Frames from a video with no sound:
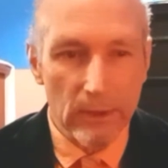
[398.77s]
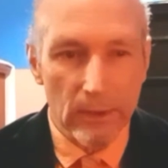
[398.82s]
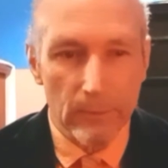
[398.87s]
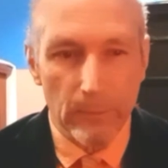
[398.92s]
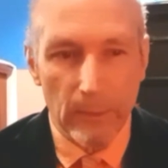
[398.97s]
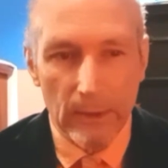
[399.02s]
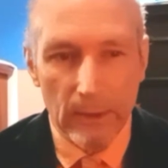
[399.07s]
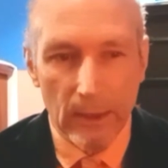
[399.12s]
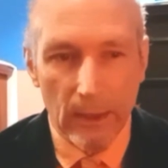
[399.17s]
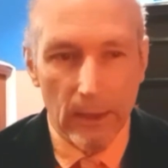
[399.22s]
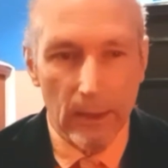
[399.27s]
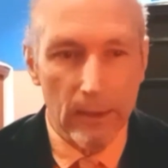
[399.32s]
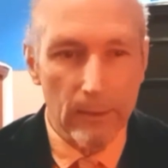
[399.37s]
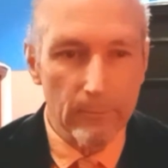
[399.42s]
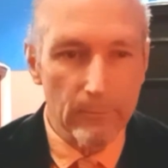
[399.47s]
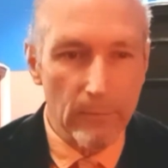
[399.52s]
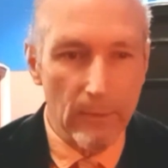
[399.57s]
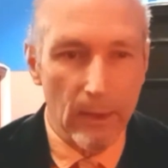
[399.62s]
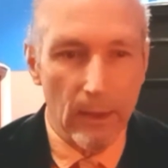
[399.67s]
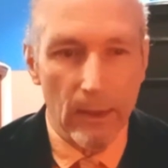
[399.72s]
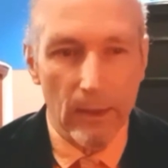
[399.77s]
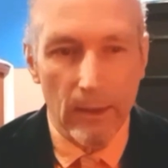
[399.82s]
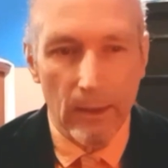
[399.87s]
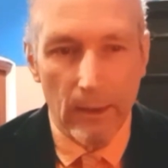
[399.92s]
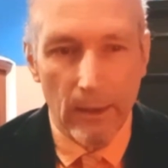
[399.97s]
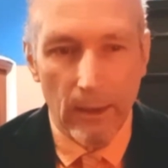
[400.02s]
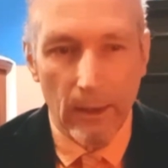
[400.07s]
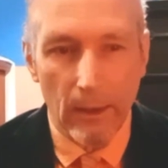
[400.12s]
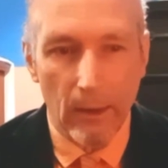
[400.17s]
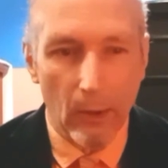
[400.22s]
it became
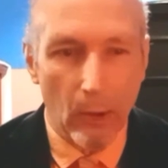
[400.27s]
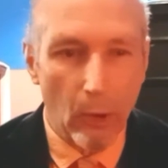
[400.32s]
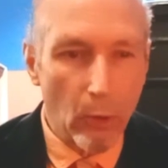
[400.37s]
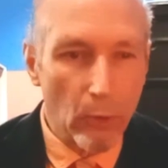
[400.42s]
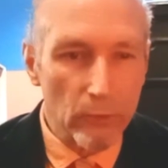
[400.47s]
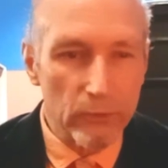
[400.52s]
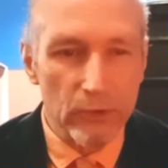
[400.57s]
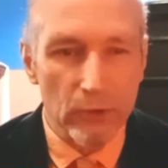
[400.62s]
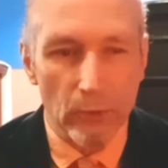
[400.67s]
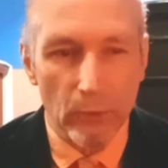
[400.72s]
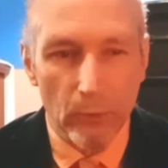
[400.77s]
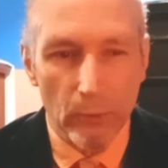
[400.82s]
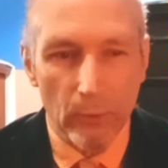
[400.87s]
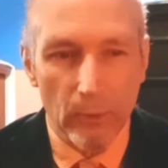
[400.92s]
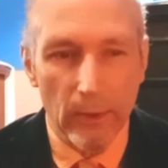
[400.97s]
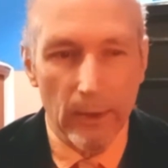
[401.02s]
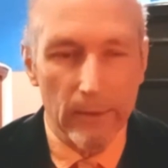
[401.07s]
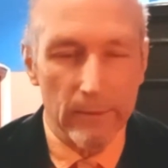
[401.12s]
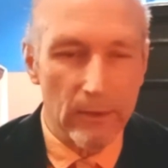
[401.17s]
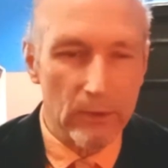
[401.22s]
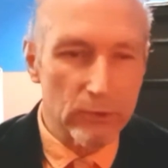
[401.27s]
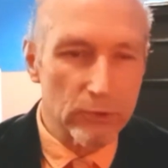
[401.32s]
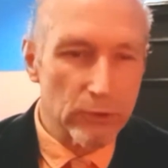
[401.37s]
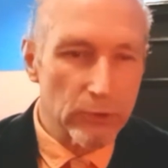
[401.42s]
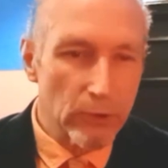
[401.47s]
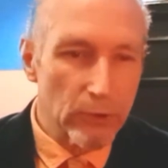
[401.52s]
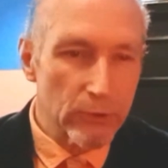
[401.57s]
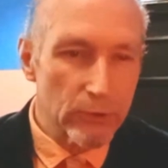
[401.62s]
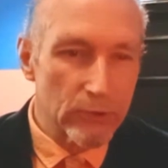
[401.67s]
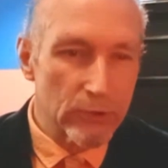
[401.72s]
also the
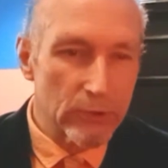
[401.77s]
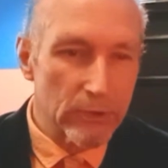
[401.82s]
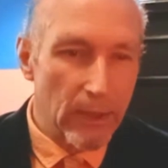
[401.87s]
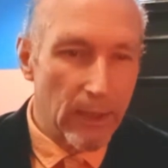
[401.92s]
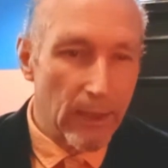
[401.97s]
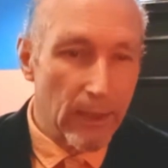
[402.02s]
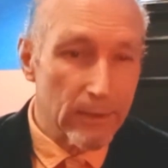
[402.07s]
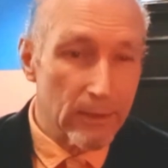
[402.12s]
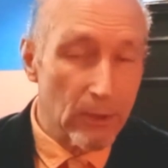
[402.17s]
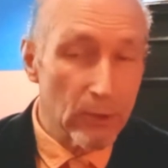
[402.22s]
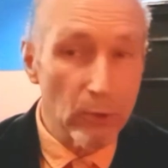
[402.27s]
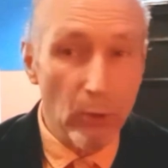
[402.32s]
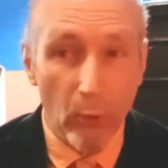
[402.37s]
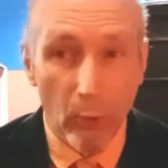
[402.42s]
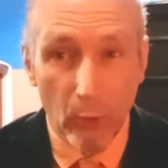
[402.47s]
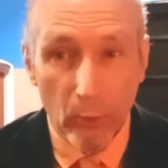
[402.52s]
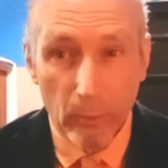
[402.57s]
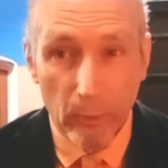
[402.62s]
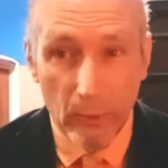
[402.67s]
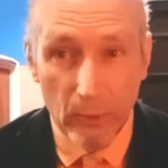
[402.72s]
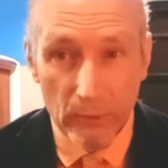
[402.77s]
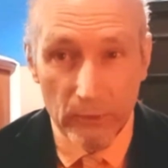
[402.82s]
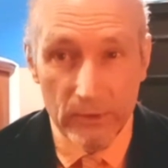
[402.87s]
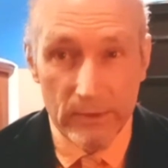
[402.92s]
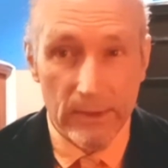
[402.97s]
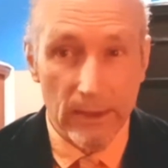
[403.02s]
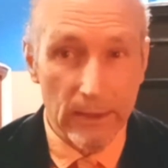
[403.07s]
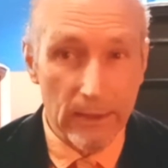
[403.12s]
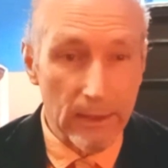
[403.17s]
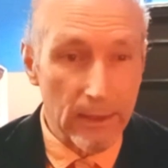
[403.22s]
church and the nobles,
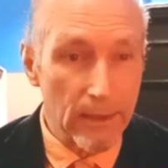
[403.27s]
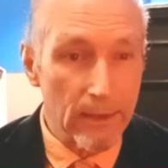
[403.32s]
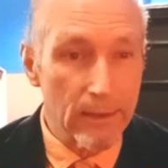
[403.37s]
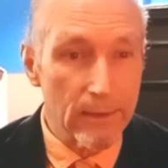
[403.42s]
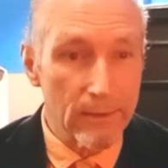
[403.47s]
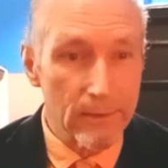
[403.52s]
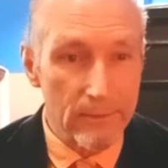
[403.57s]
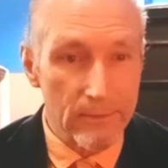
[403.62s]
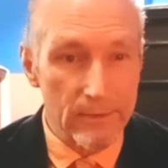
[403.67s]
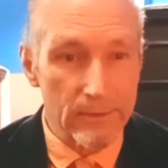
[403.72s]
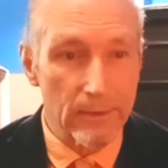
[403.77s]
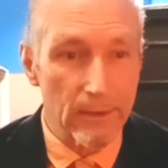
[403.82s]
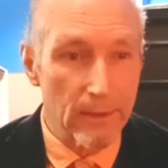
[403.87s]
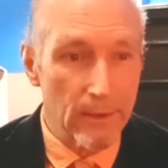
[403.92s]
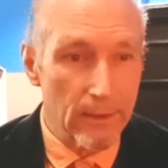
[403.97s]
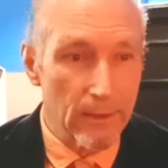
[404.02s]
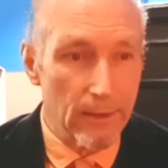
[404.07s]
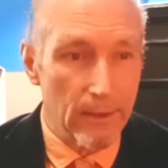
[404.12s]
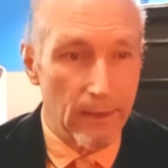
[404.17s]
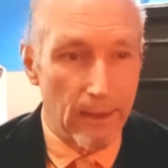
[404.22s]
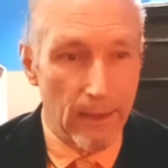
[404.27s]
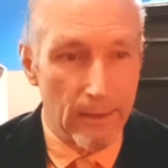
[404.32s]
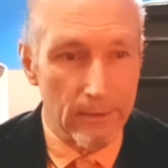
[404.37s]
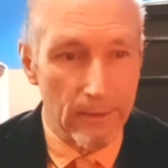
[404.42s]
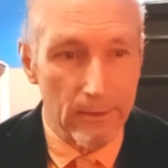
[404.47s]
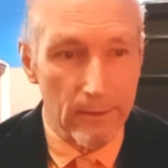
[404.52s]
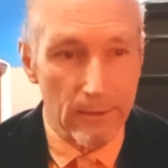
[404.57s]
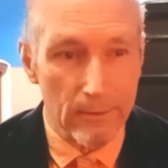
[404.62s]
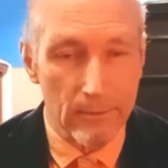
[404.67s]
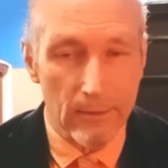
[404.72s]
the kings, and
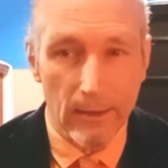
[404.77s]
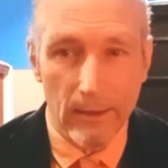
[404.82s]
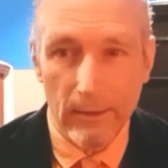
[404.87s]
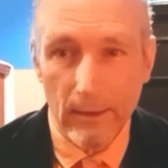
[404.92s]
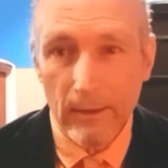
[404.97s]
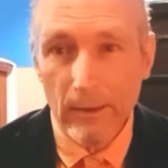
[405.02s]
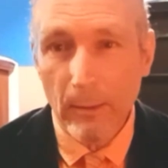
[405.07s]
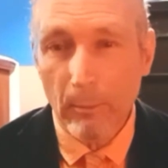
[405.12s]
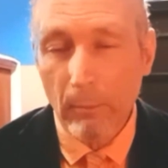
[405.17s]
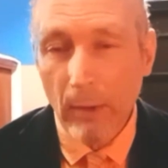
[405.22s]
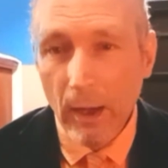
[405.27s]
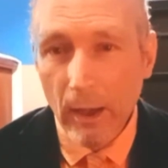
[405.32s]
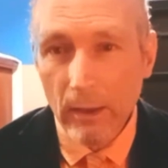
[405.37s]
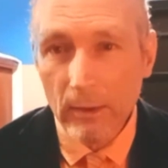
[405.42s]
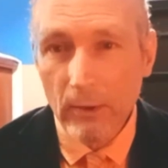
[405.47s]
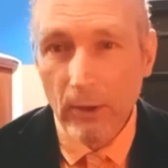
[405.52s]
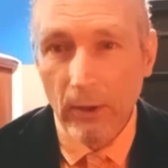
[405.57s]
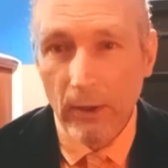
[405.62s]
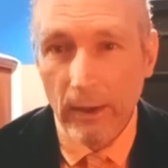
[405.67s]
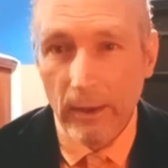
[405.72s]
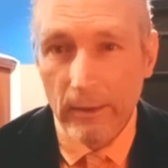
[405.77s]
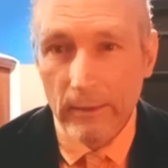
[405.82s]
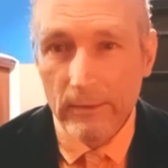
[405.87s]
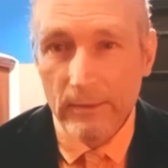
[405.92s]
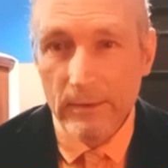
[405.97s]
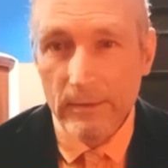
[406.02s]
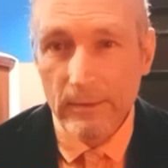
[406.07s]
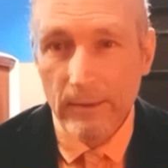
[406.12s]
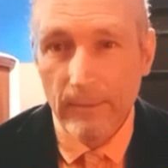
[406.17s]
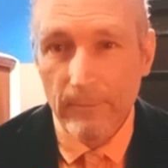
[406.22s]
then the
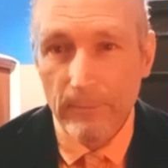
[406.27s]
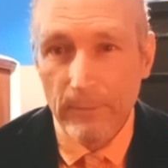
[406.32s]
monarchs.